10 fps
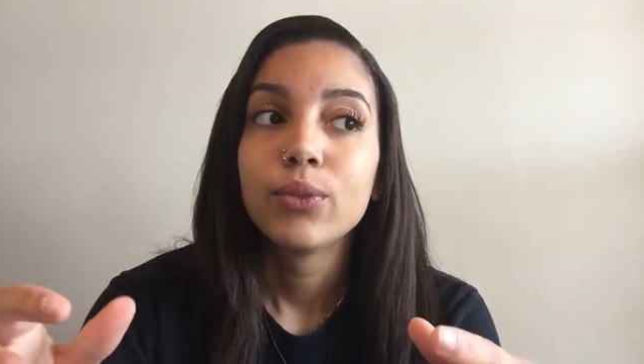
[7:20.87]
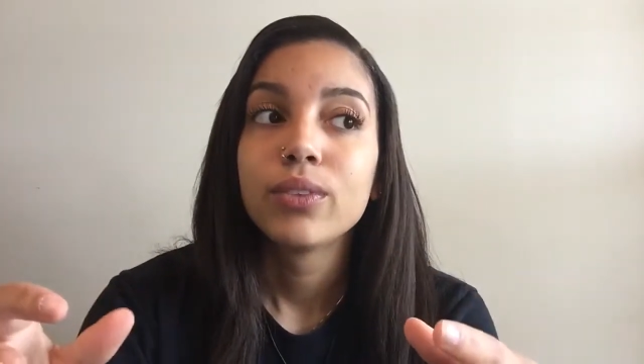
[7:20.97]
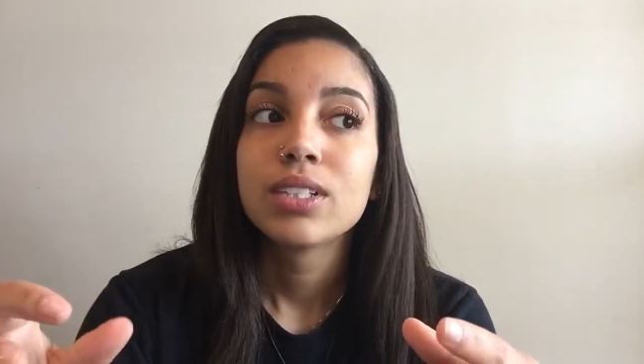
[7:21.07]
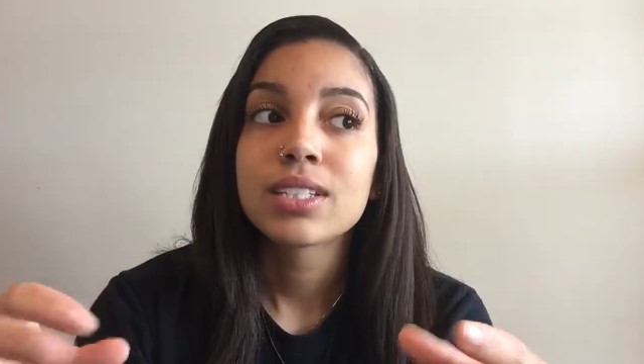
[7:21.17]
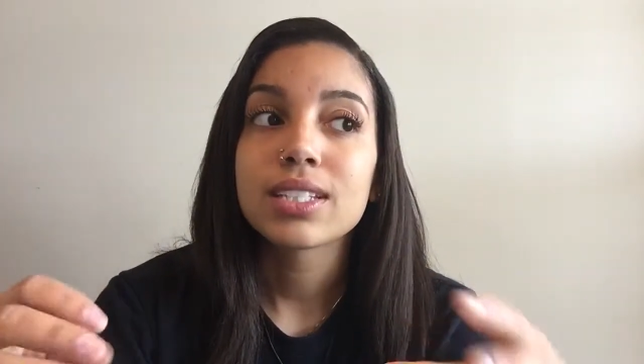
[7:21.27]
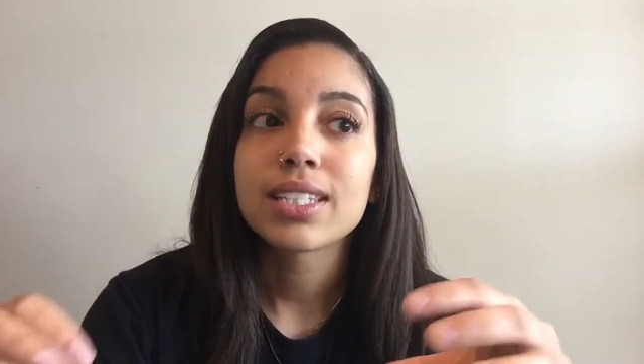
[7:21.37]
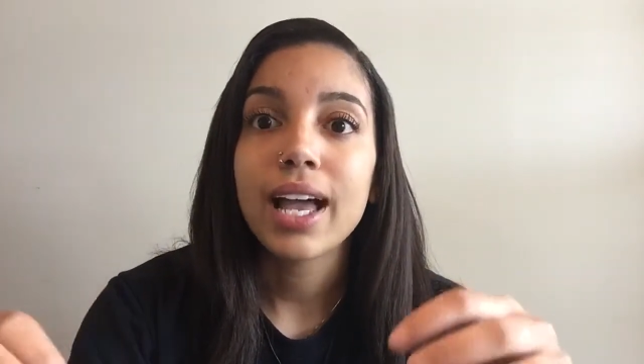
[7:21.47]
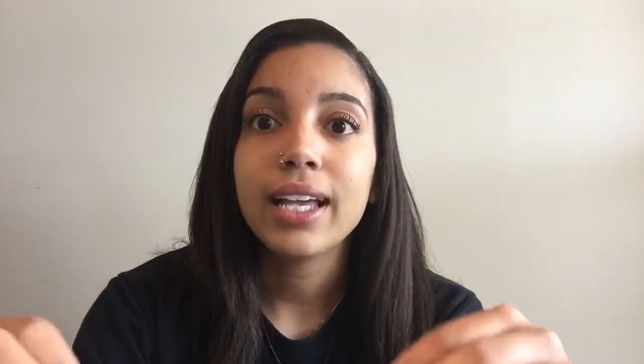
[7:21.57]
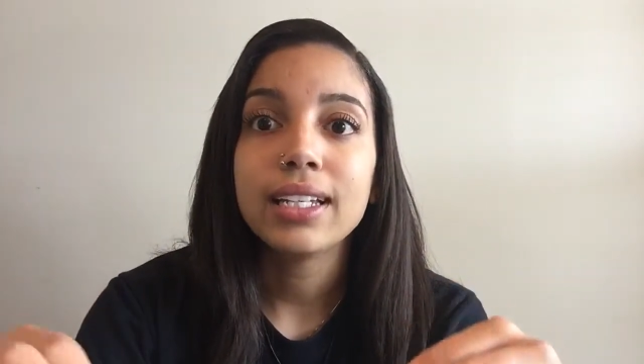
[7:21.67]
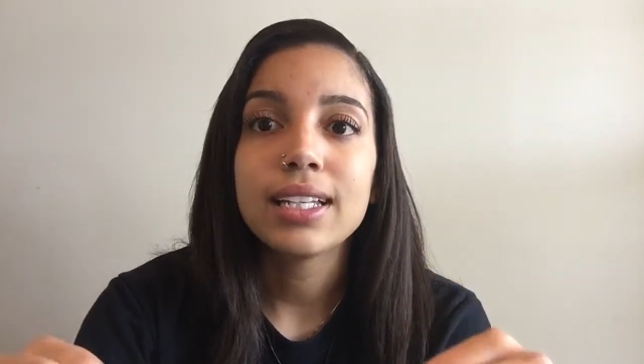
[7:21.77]

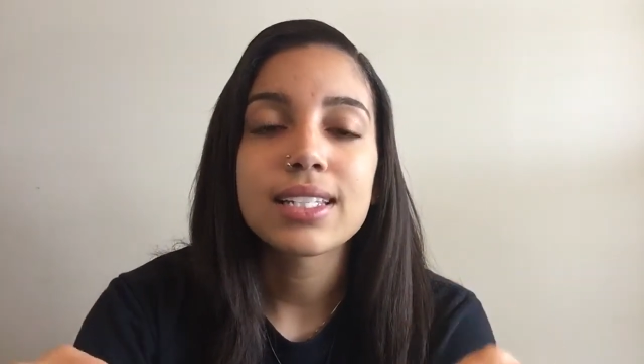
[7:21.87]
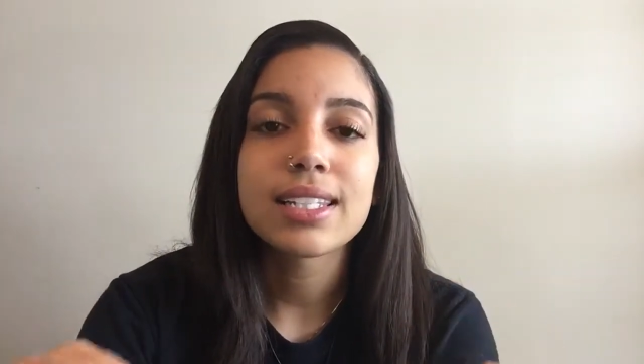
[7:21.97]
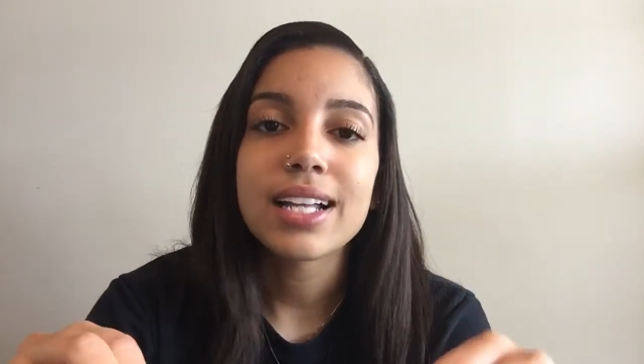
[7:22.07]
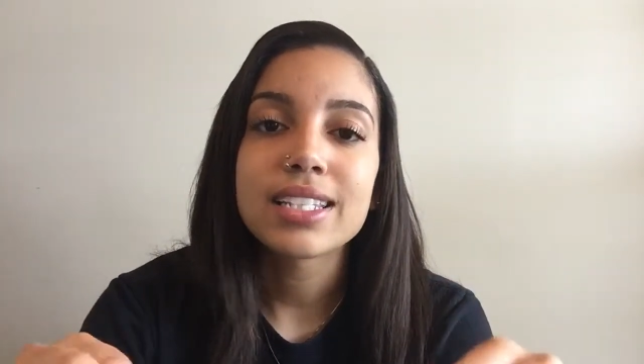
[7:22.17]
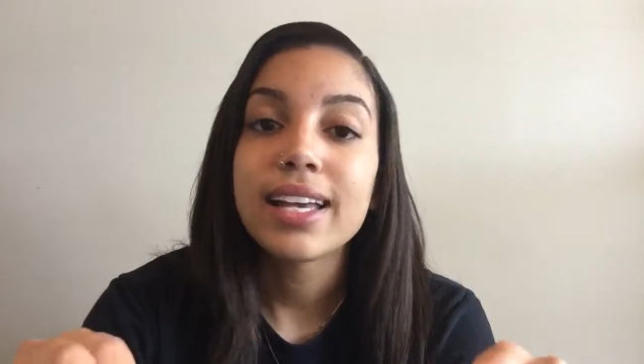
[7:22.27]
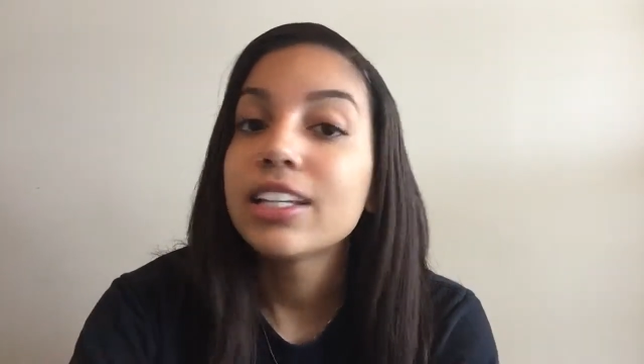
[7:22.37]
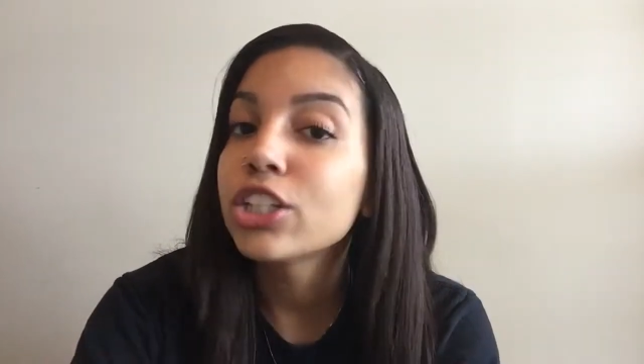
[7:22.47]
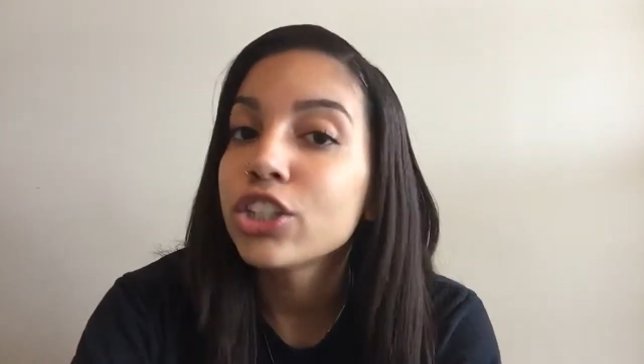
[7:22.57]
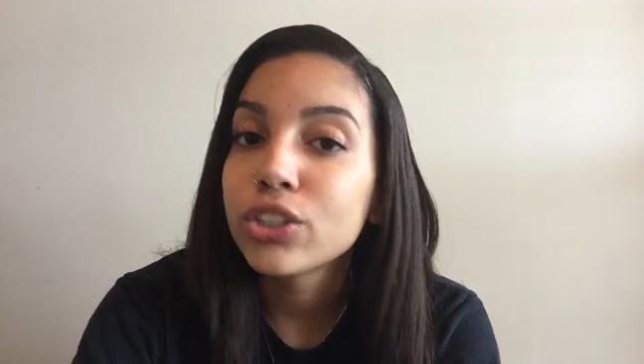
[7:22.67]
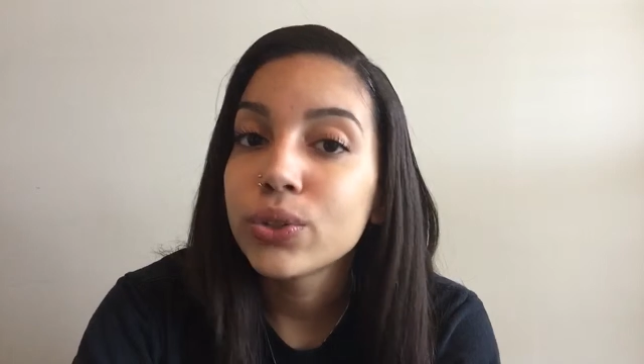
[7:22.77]
society is not
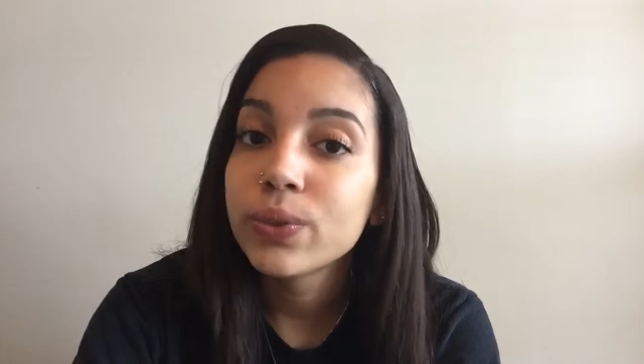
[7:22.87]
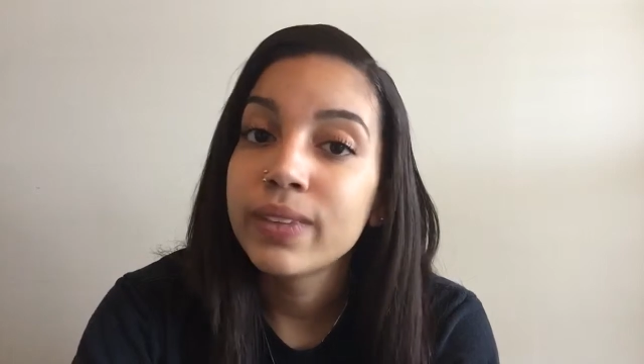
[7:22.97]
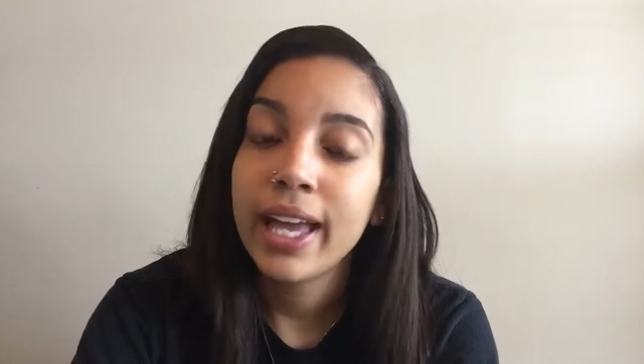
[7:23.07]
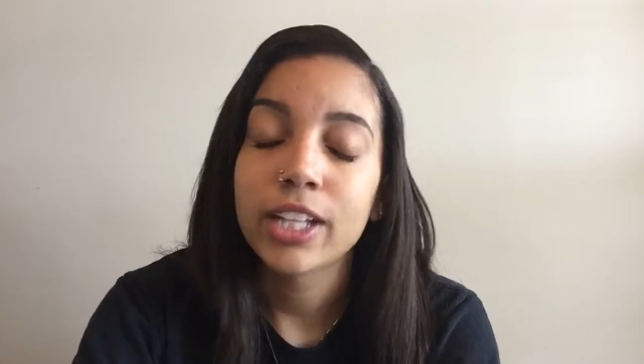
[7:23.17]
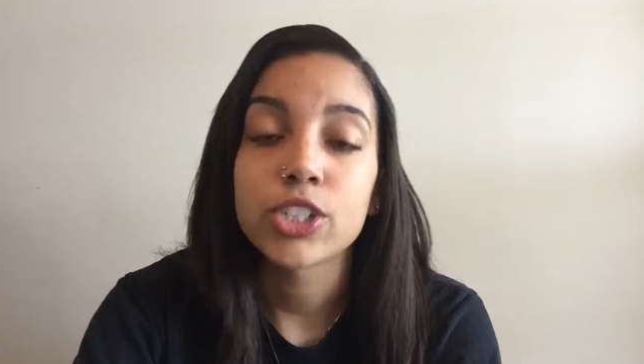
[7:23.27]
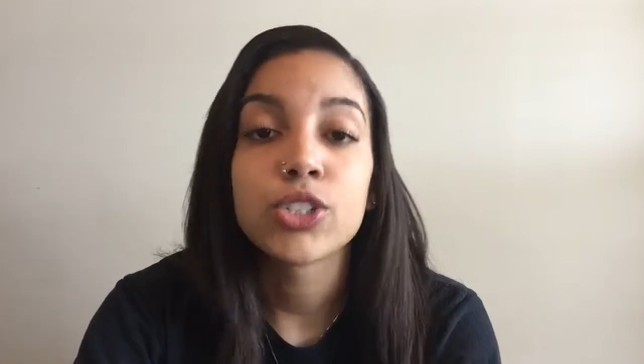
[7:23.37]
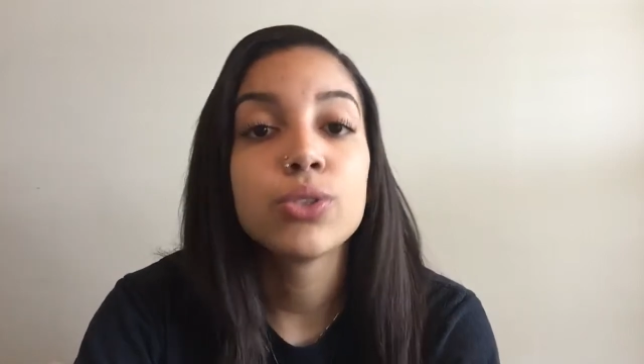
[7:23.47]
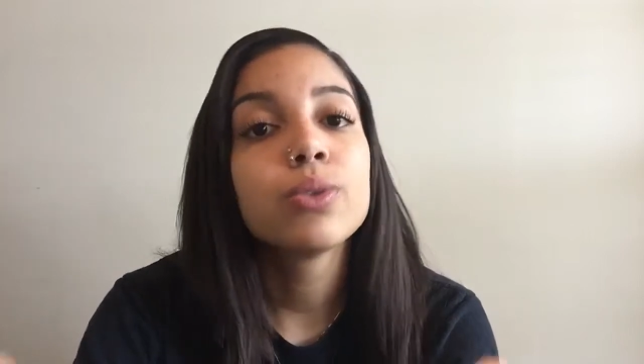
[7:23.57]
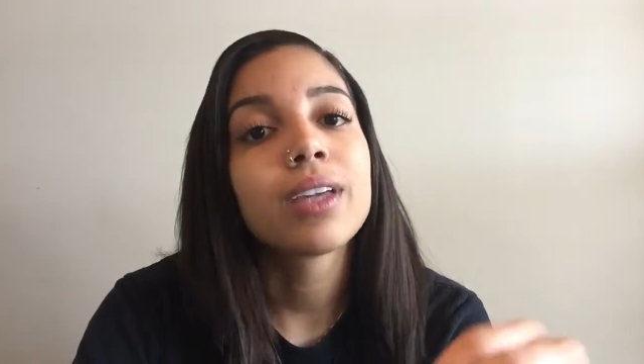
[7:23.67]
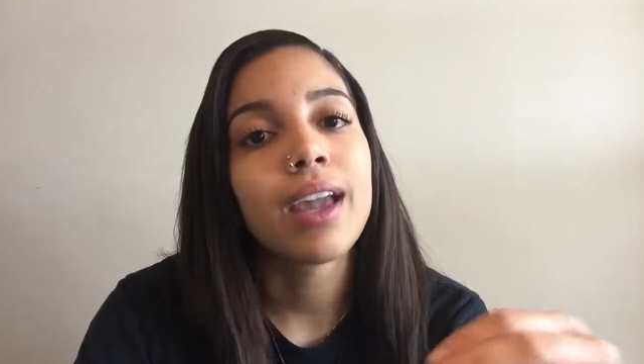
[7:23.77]
telling you that
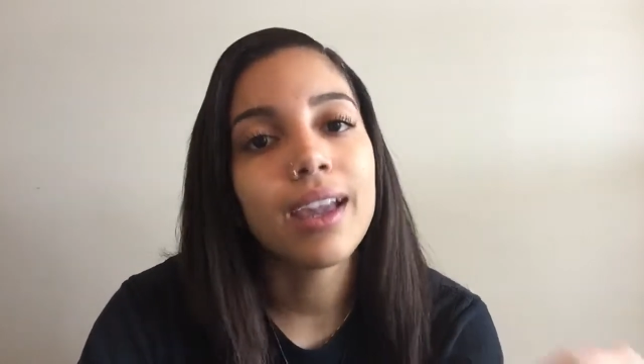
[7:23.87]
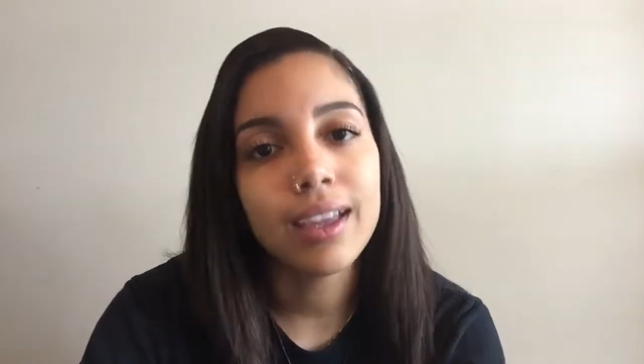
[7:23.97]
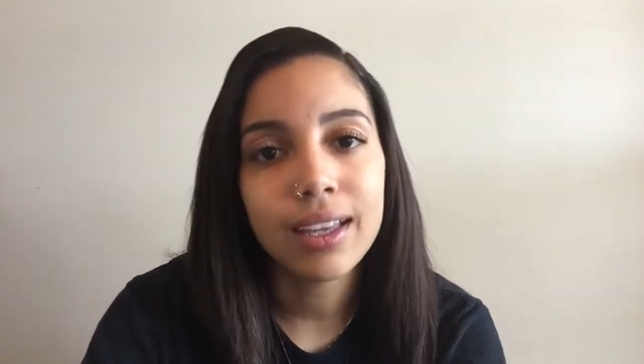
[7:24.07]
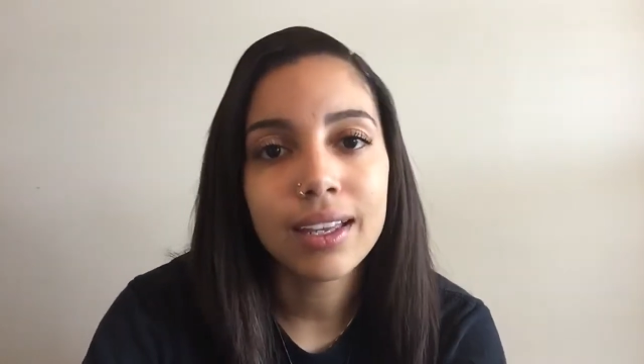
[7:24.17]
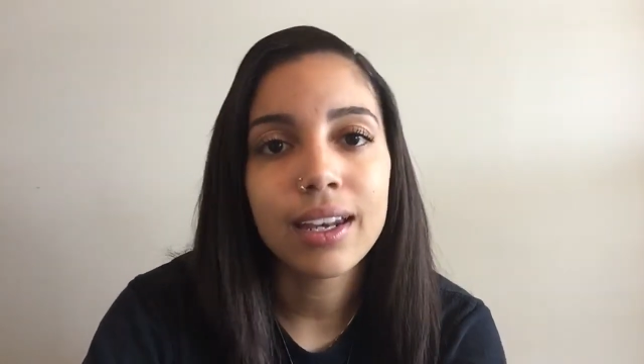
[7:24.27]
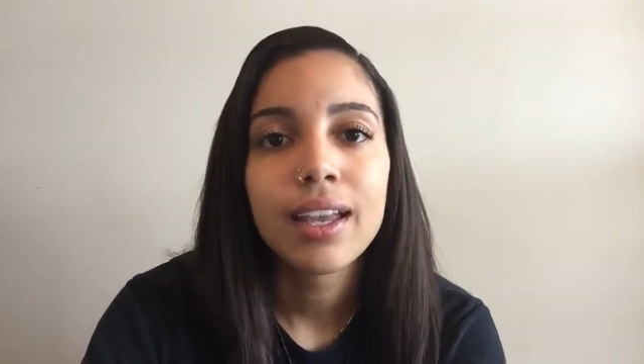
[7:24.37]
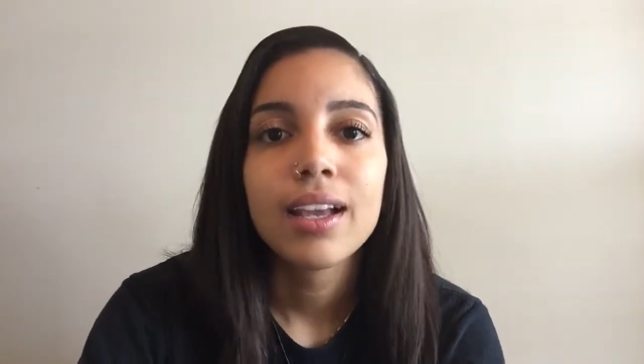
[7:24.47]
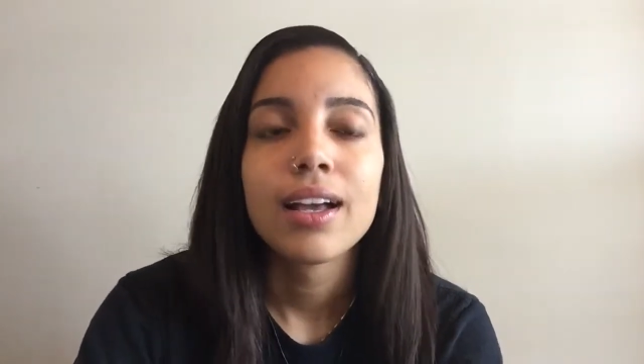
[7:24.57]
you can.